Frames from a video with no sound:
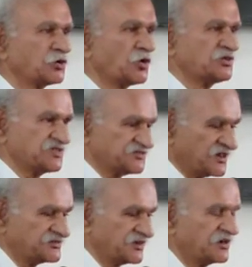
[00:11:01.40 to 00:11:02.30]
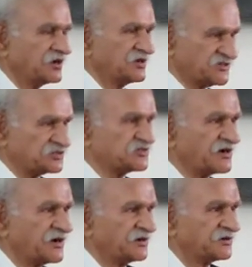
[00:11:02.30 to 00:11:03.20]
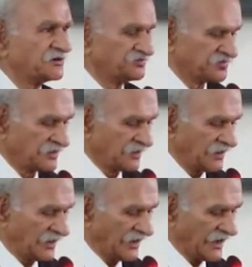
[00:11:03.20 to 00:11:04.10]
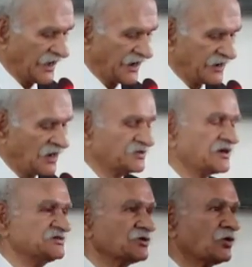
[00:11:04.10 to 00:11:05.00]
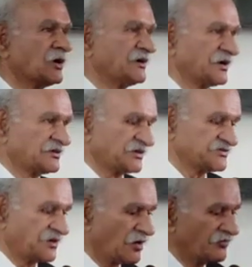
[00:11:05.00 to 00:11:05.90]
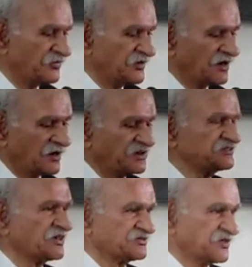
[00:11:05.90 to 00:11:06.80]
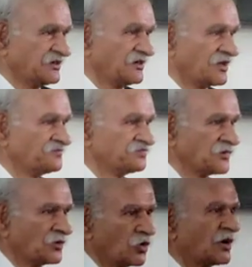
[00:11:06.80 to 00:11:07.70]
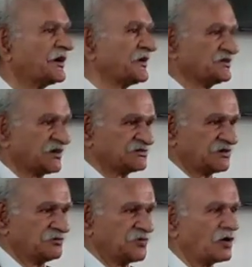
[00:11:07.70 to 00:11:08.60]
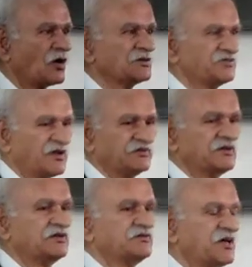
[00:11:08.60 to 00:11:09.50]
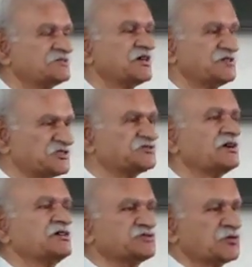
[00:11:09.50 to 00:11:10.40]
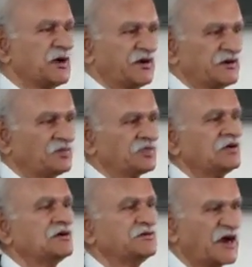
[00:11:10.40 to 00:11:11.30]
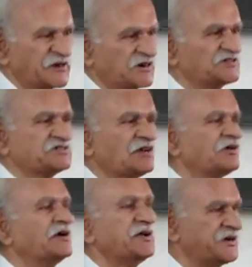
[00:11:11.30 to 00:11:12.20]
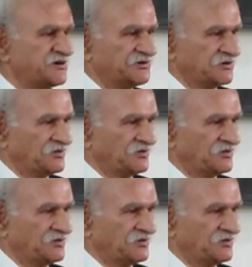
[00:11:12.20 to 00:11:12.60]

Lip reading: through registration deed, registered deed, and other is oral transaction. Now we are discussing oral transaction because there is a registered instrument that is itself a deed,